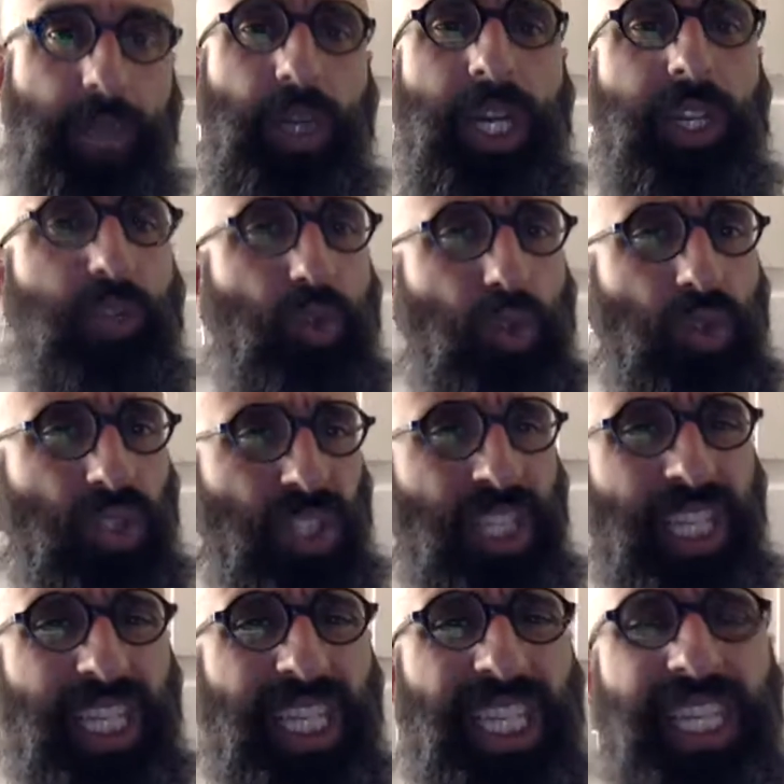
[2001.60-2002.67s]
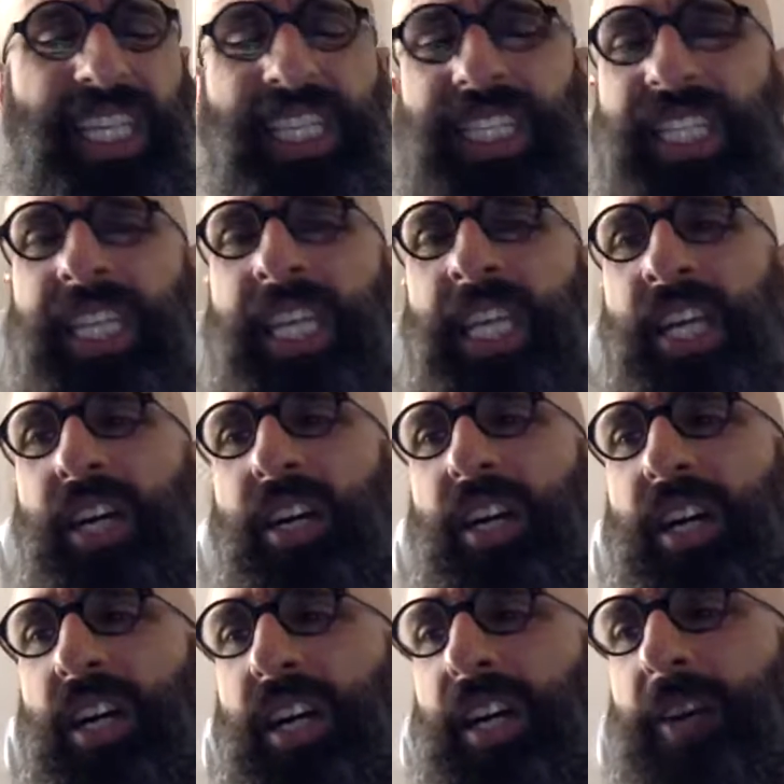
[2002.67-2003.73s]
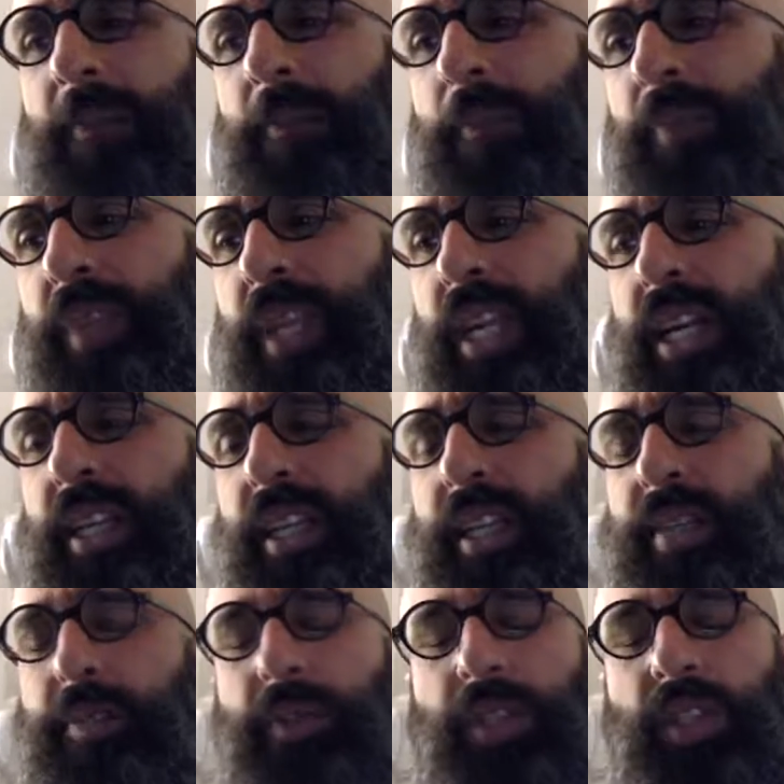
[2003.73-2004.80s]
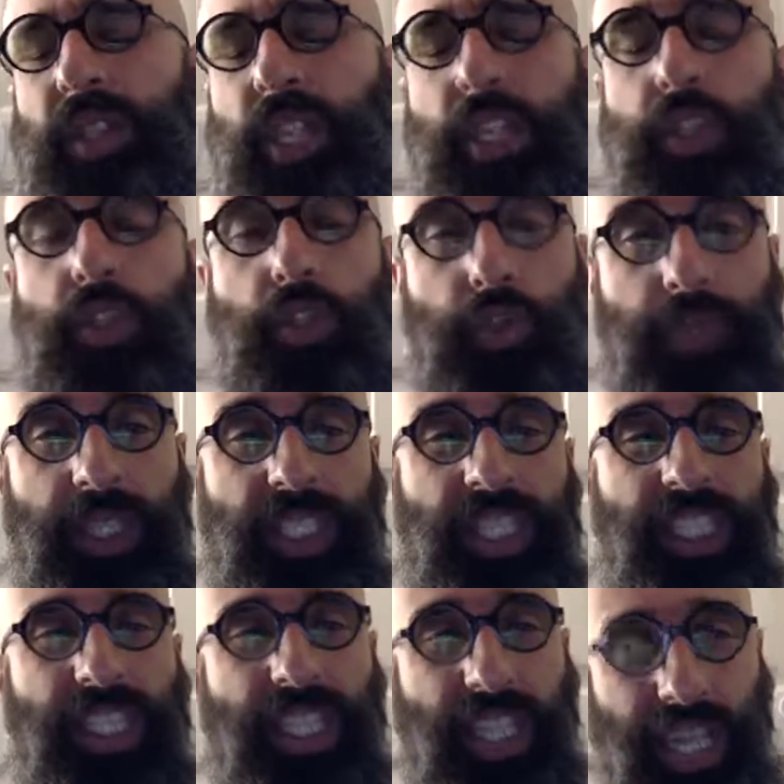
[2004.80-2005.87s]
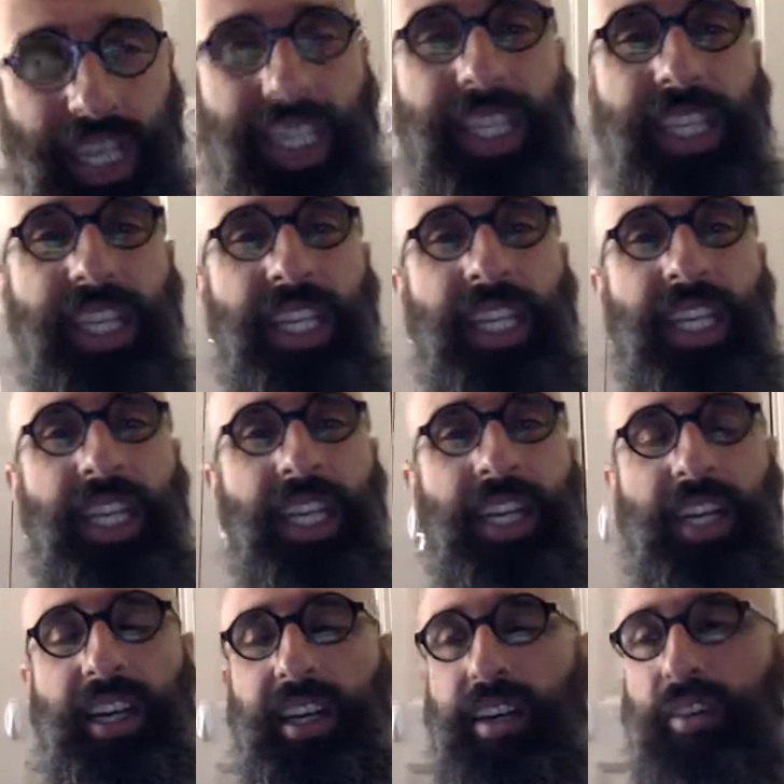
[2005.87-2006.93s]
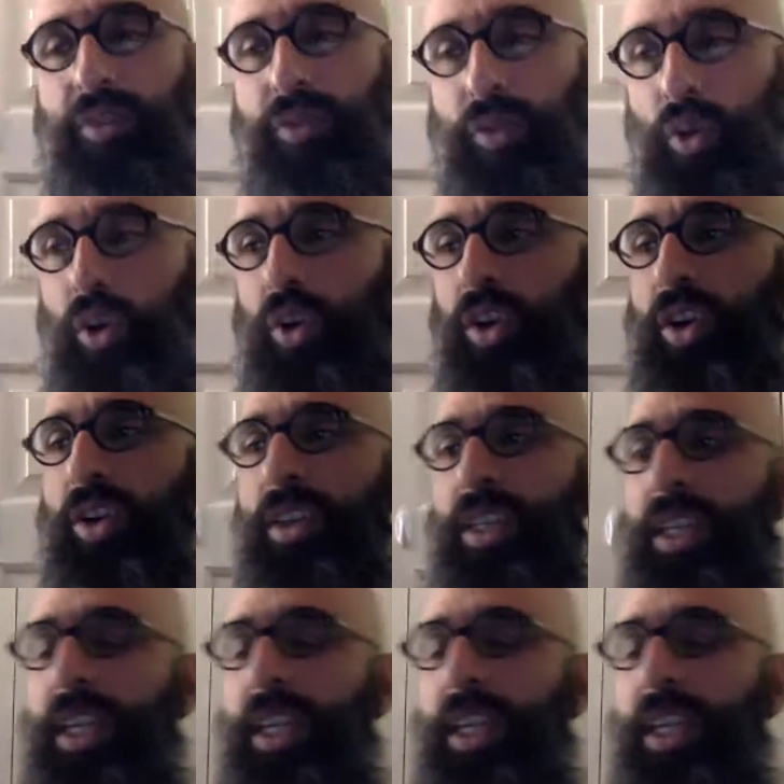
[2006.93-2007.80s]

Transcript: right? So CIA is, Truman is not for